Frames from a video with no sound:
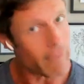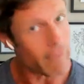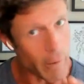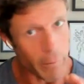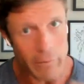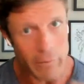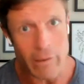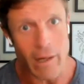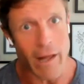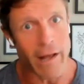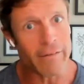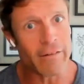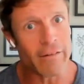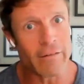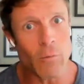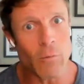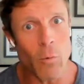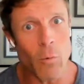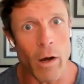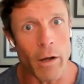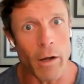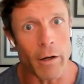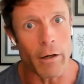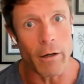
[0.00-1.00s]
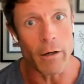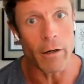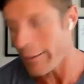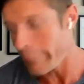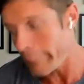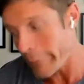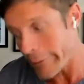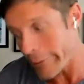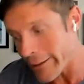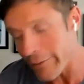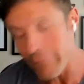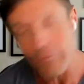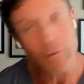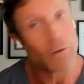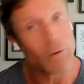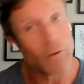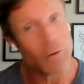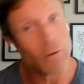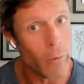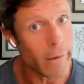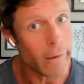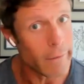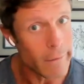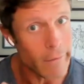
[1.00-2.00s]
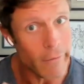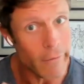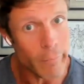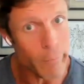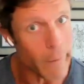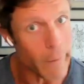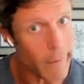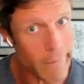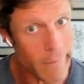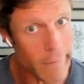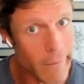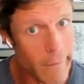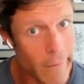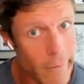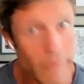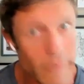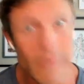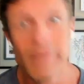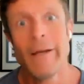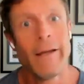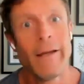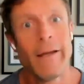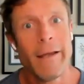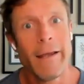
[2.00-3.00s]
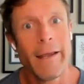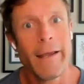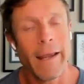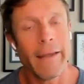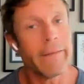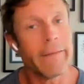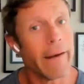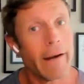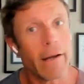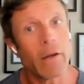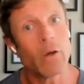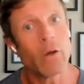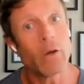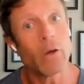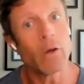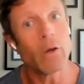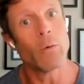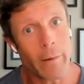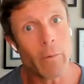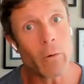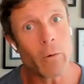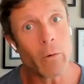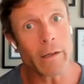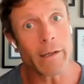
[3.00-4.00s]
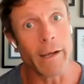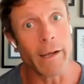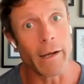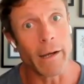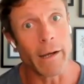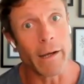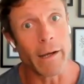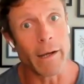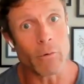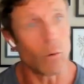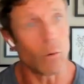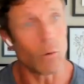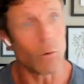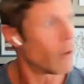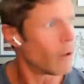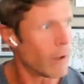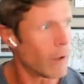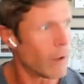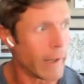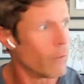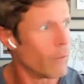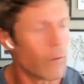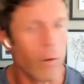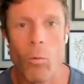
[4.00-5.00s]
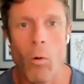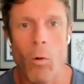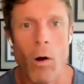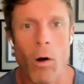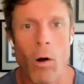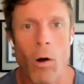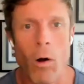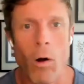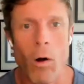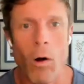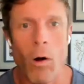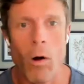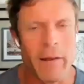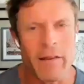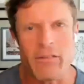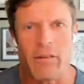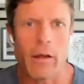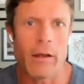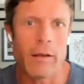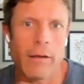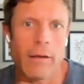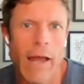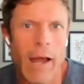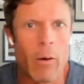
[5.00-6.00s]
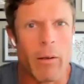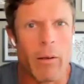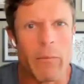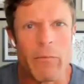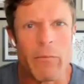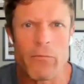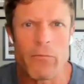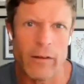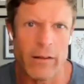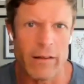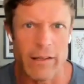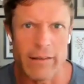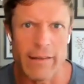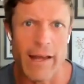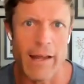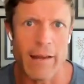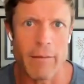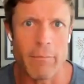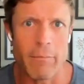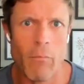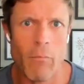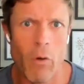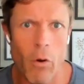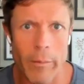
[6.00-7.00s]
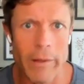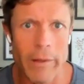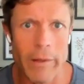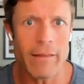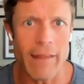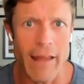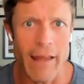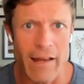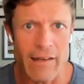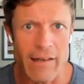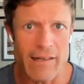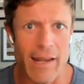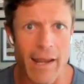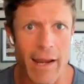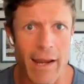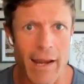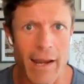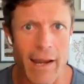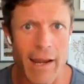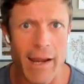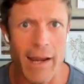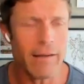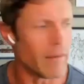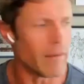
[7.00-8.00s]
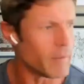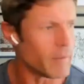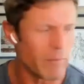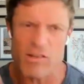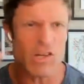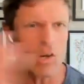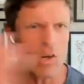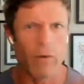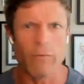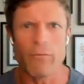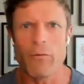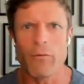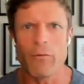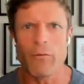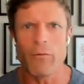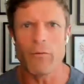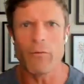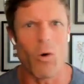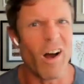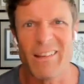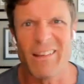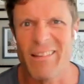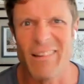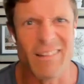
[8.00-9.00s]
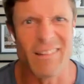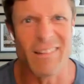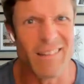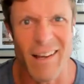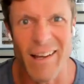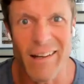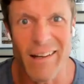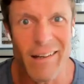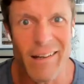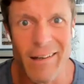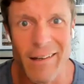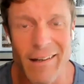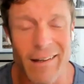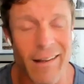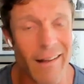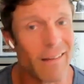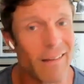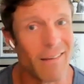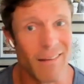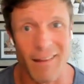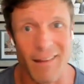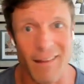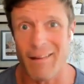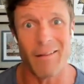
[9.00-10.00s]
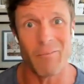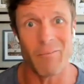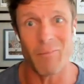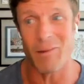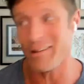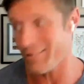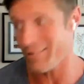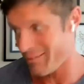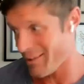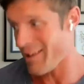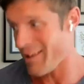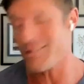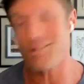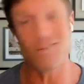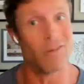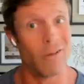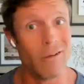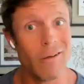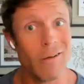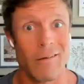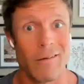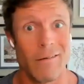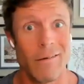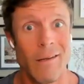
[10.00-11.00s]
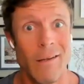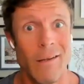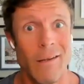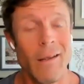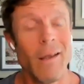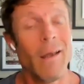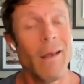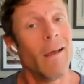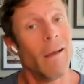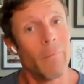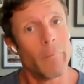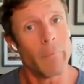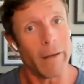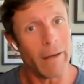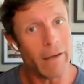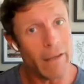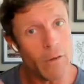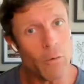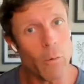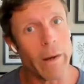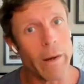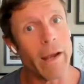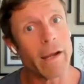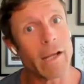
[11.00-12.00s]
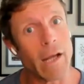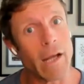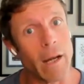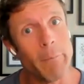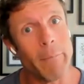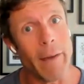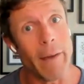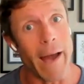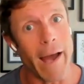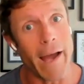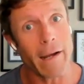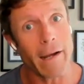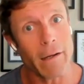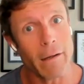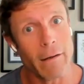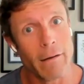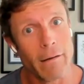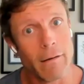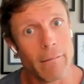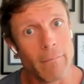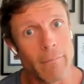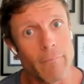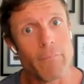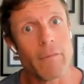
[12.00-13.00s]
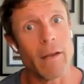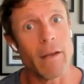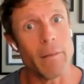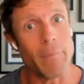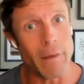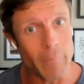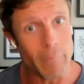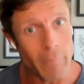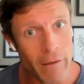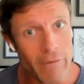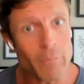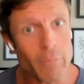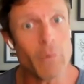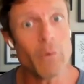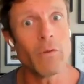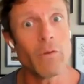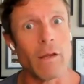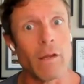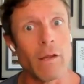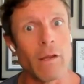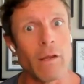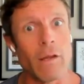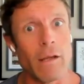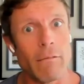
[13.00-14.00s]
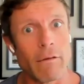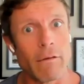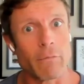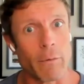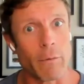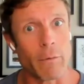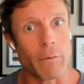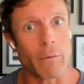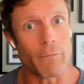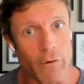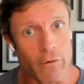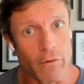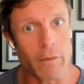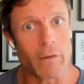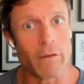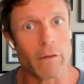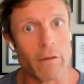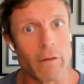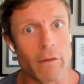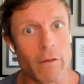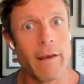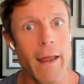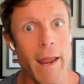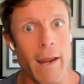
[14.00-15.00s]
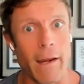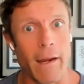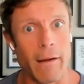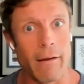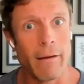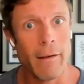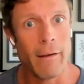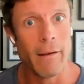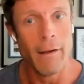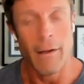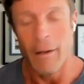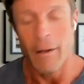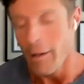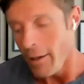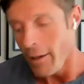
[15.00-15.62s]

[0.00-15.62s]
have a couple glasses of water, might have an espresso, and then I go for my workout or I go for a walk. It depends on how I'm feeling that moment, that day. Sometimes it's just going for a walk in the sun. And I'm like, that's good. But either way, I come back and I make my smoothie. That's my first meal of the day.